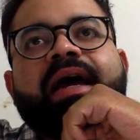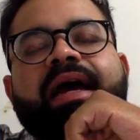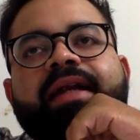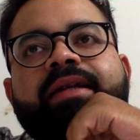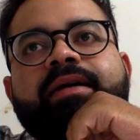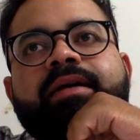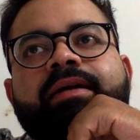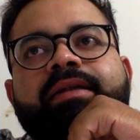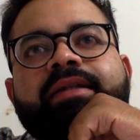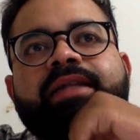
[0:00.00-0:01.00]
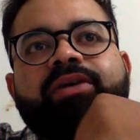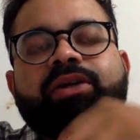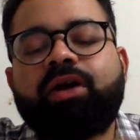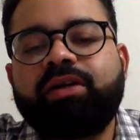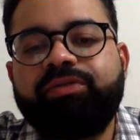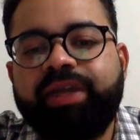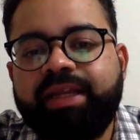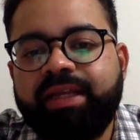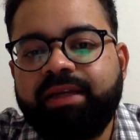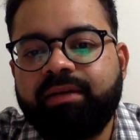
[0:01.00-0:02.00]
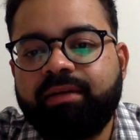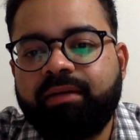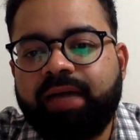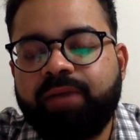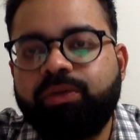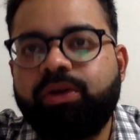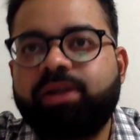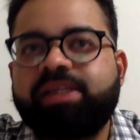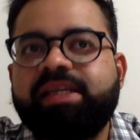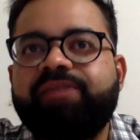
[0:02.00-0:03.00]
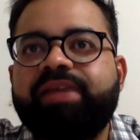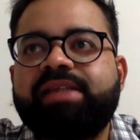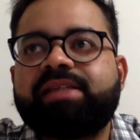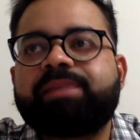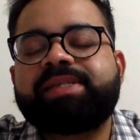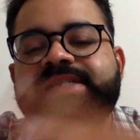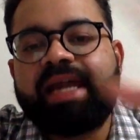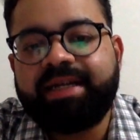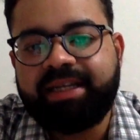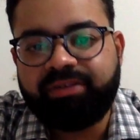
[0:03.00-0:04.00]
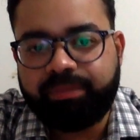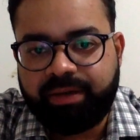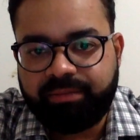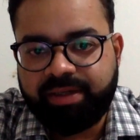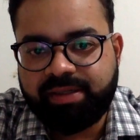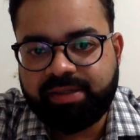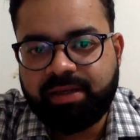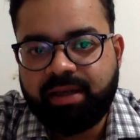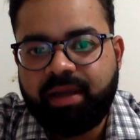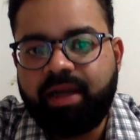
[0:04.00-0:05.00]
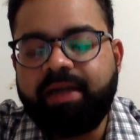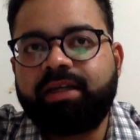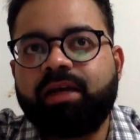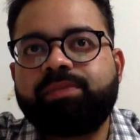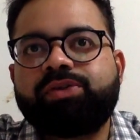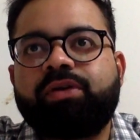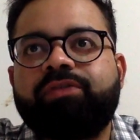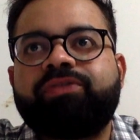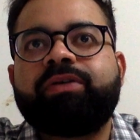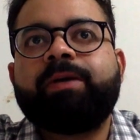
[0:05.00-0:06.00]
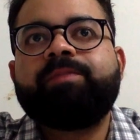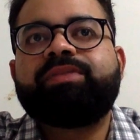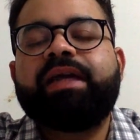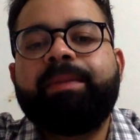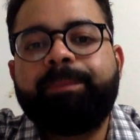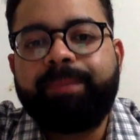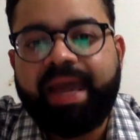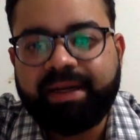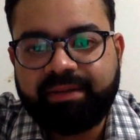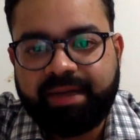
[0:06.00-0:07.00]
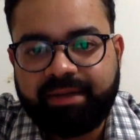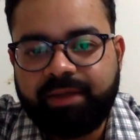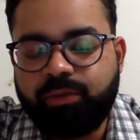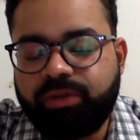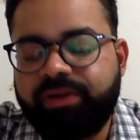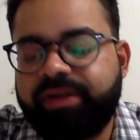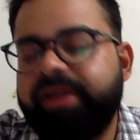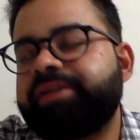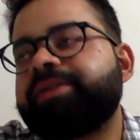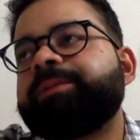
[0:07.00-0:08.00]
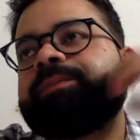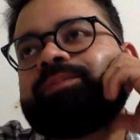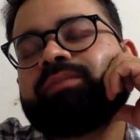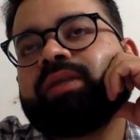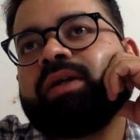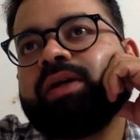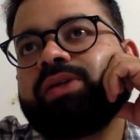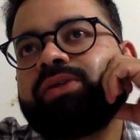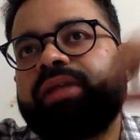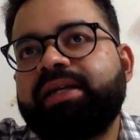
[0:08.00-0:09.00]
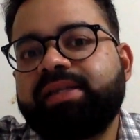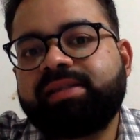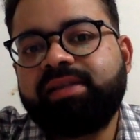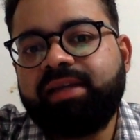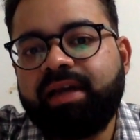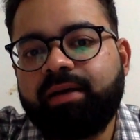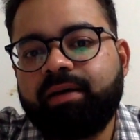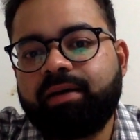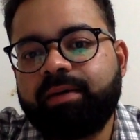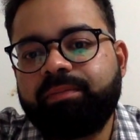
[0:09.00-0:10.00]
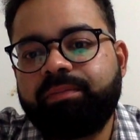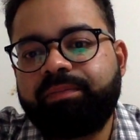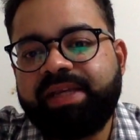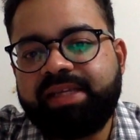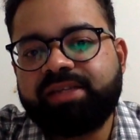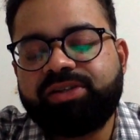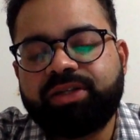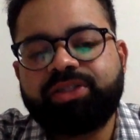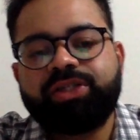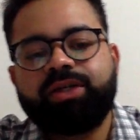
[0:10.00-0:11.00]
And they were not very, I would not say very substantive amendments in terms of the impact that they would create. So that is the basic structure